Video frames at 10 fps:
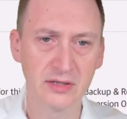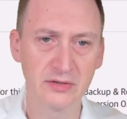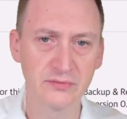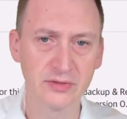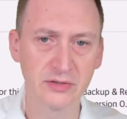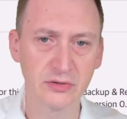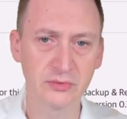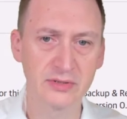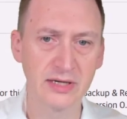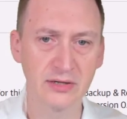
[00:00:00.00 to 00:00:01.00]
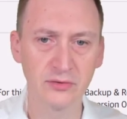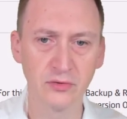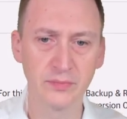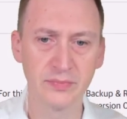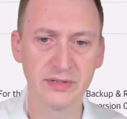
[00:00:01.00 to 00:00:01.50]
If we go down a
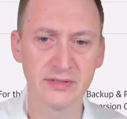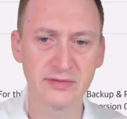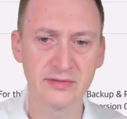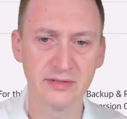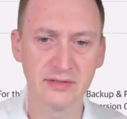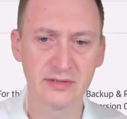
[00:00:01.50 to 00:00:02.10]
little bit,